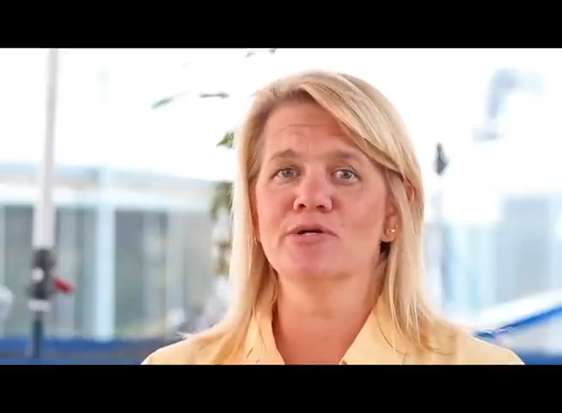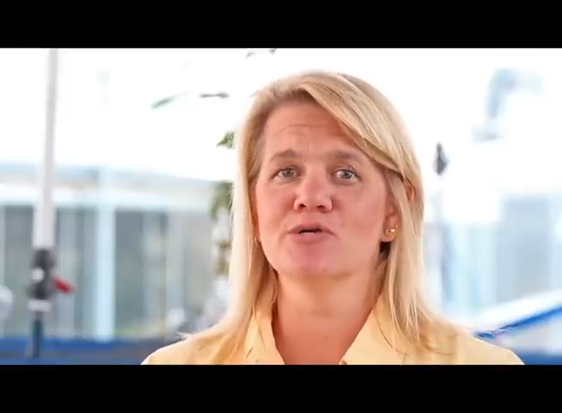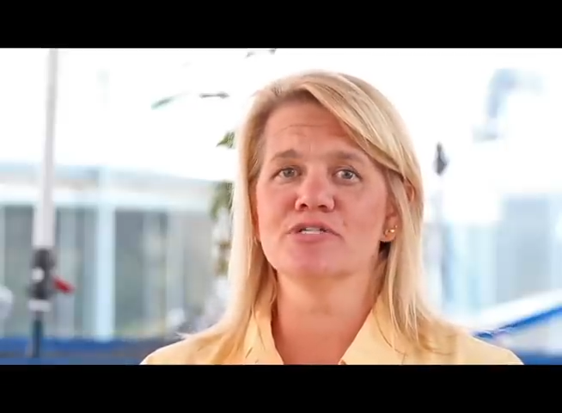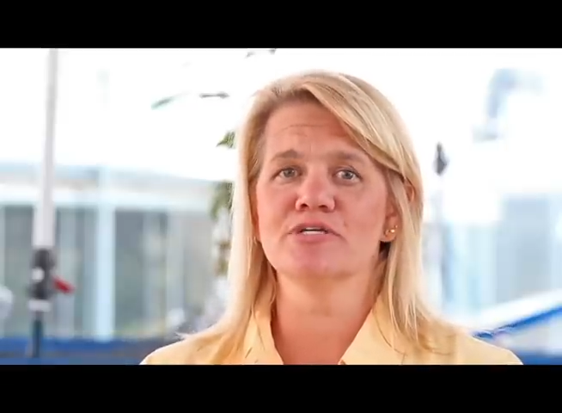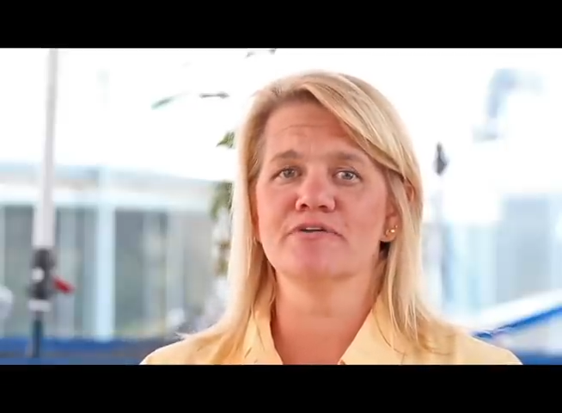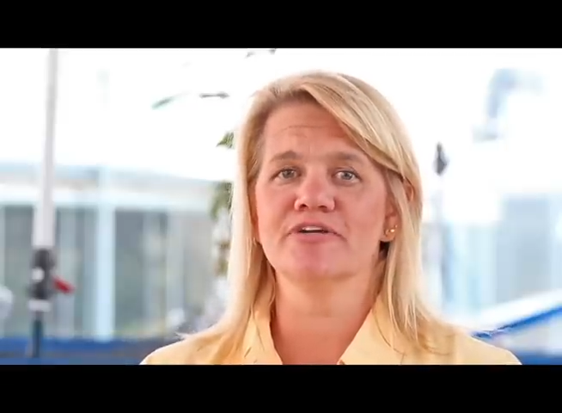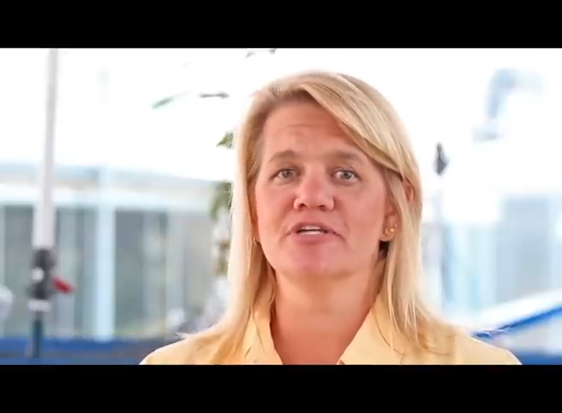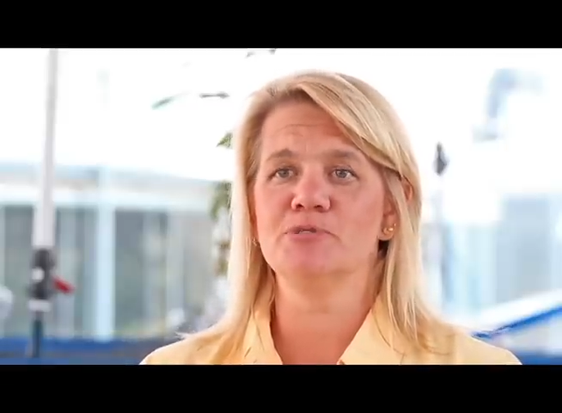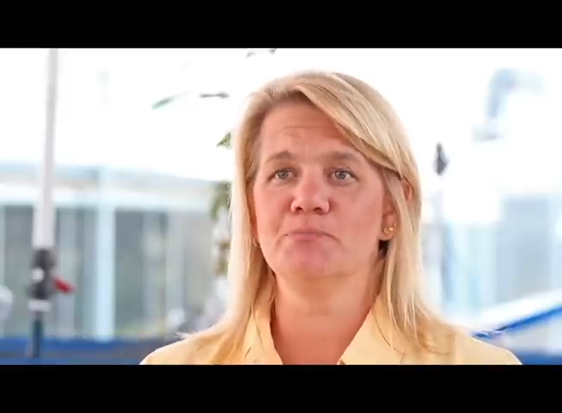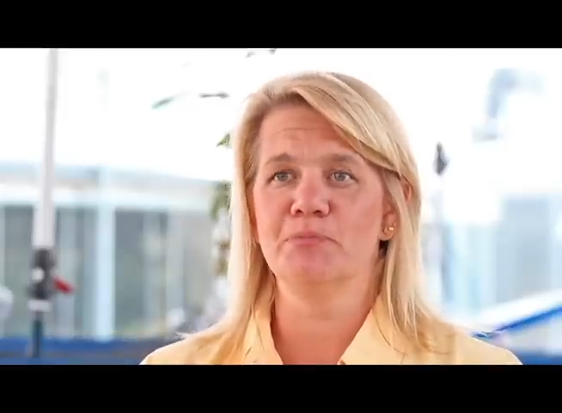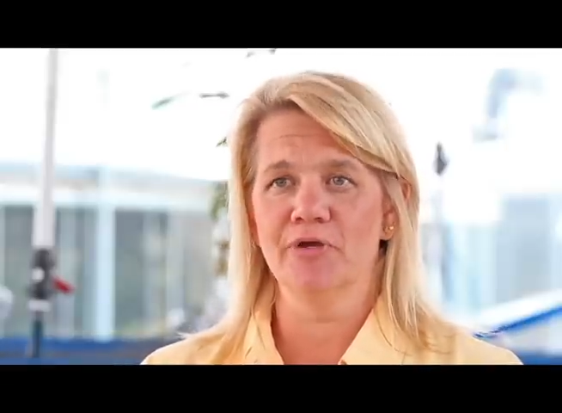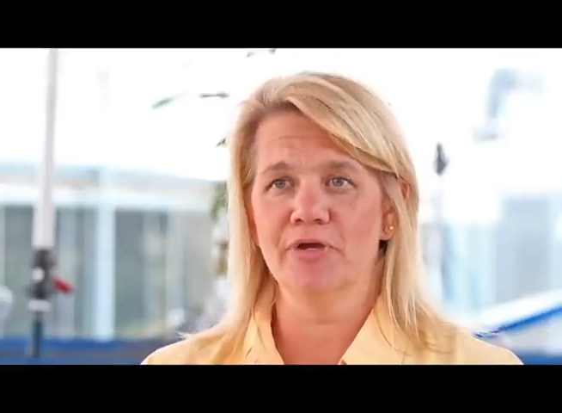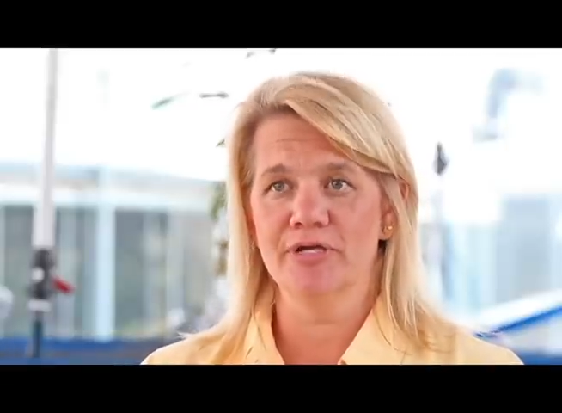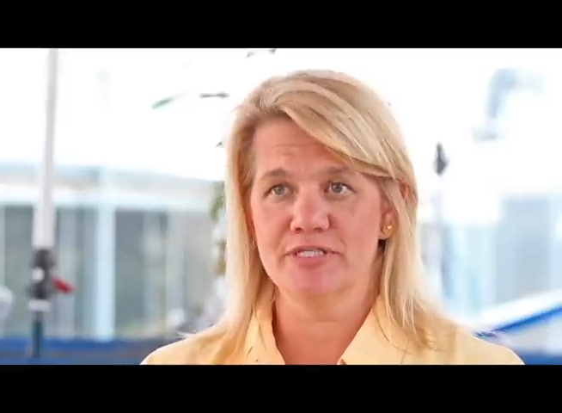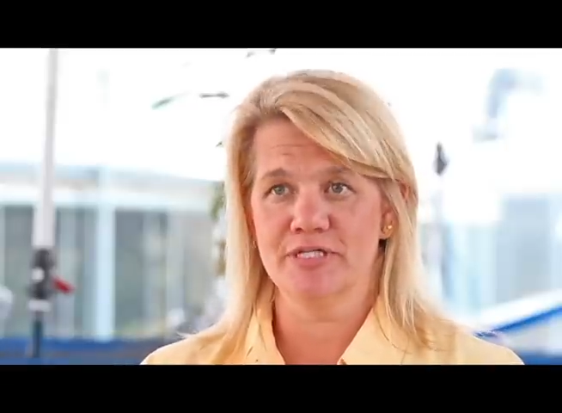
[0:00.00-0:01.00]
years of
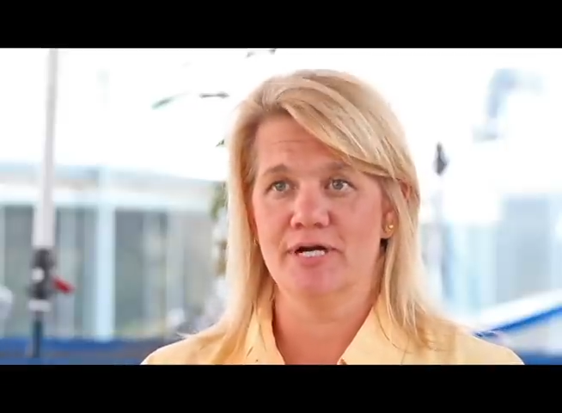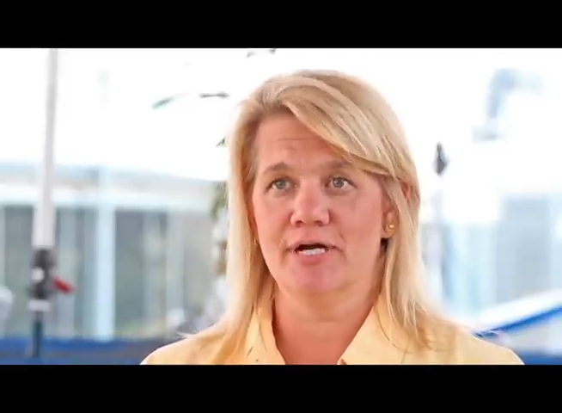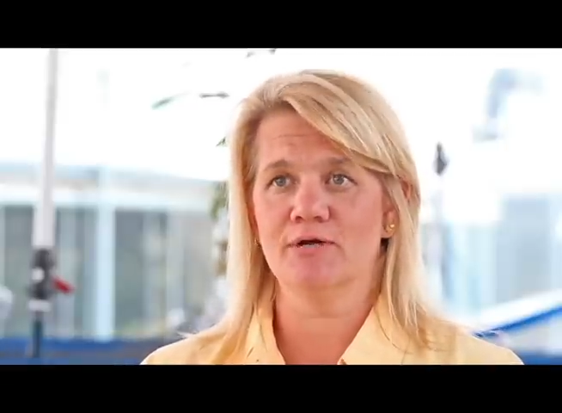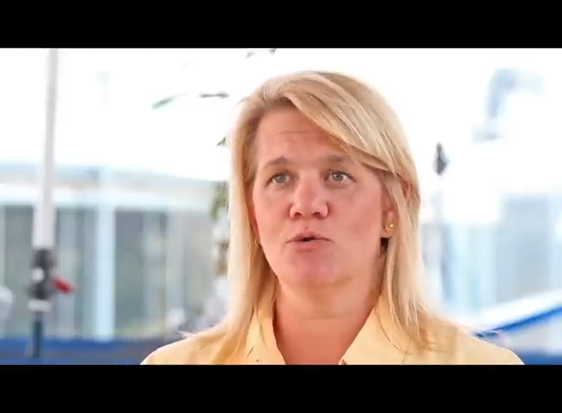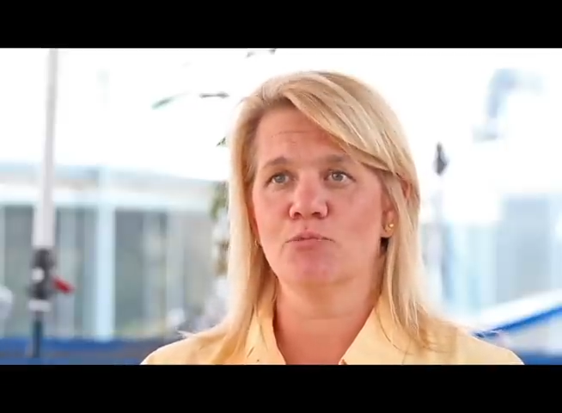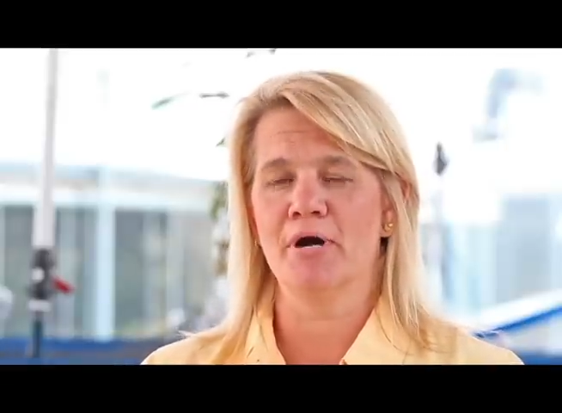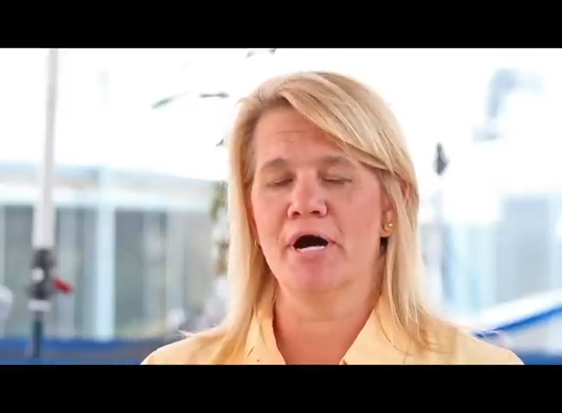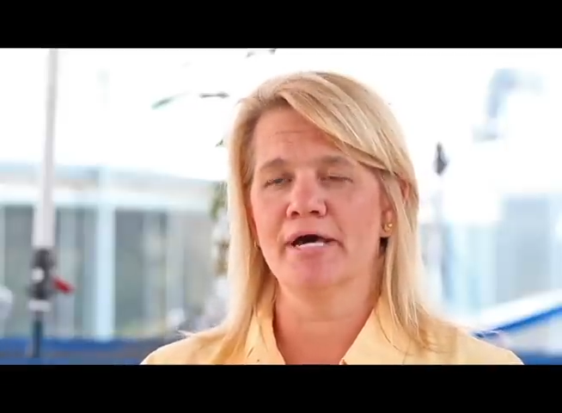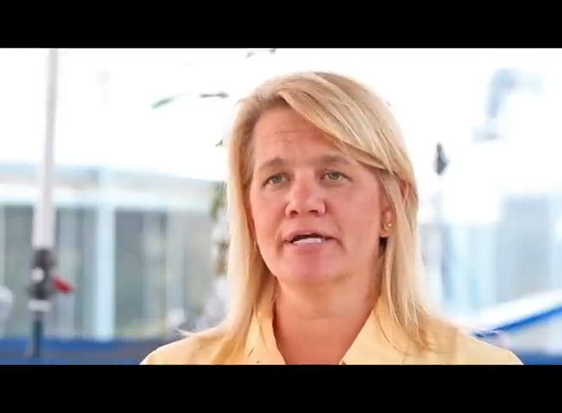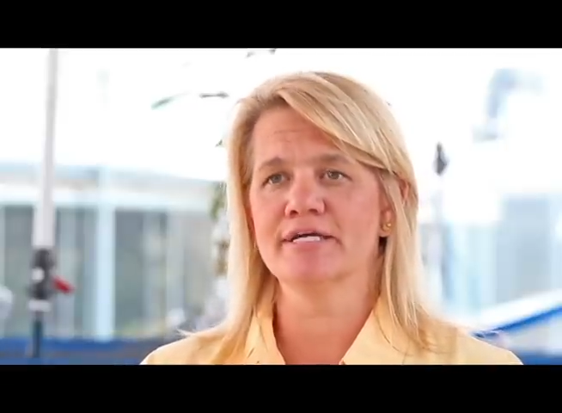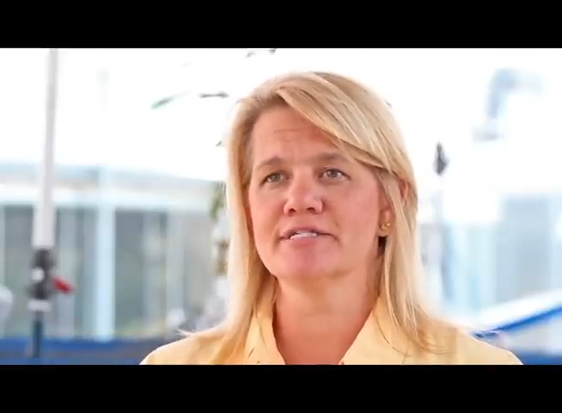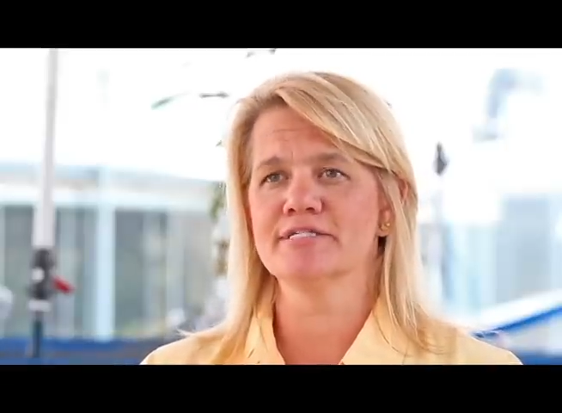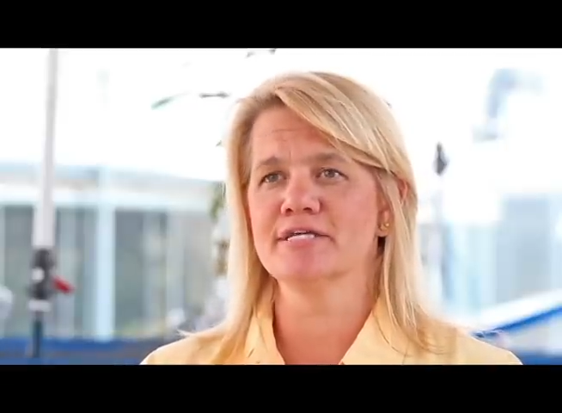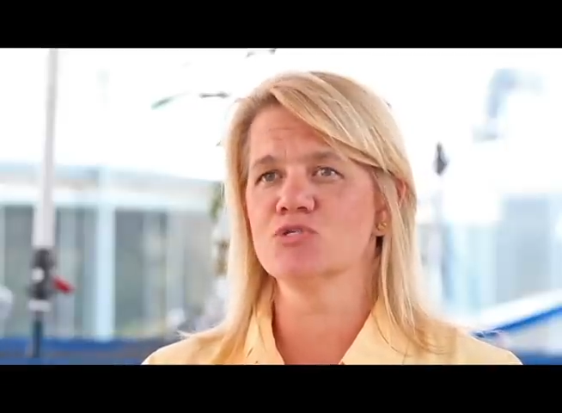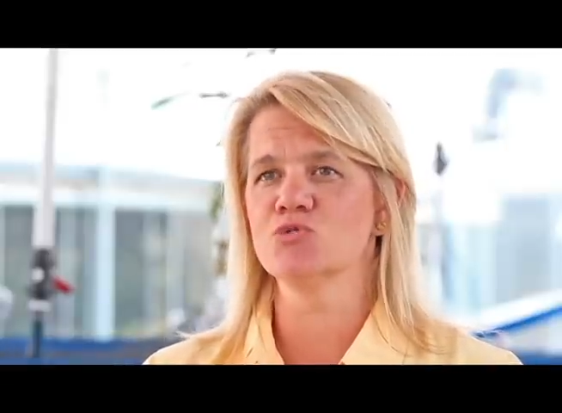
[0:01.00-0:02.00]
experience in
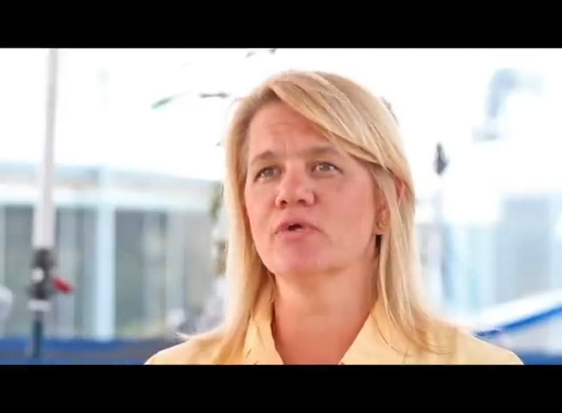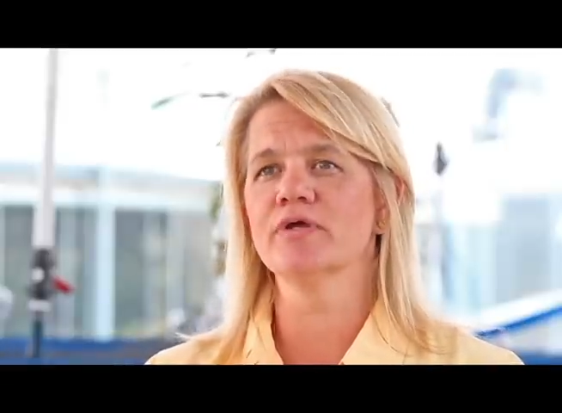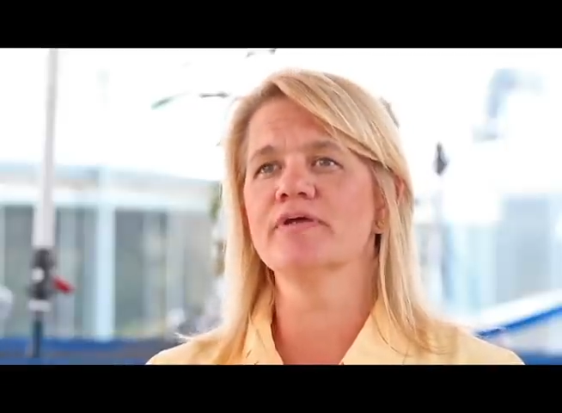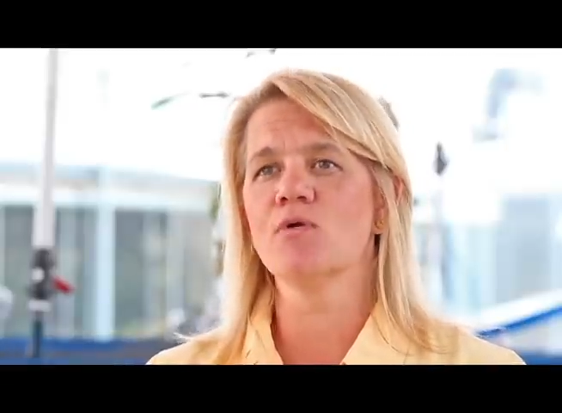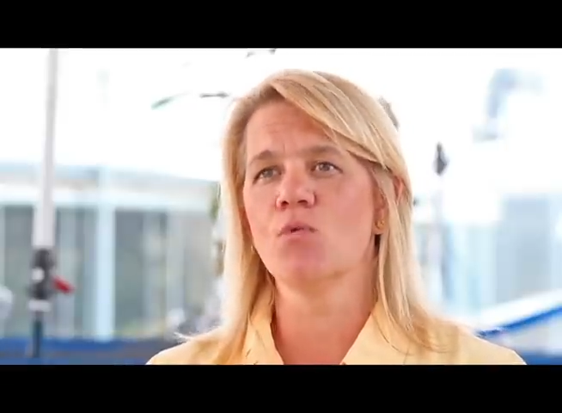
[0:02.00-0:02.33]
aquaponics, is really the